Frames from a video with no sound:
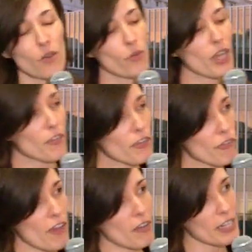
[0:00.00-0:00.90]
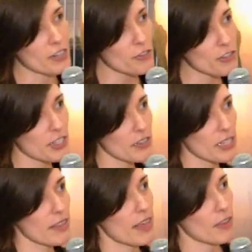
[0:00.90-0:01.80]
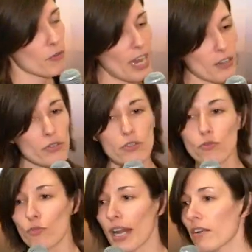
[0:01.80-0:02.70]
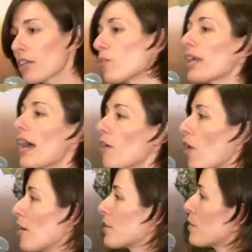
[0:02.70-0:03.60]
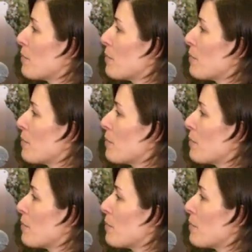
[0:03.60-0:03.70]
We also found, interestingly, that the raccoons rarely went out onto the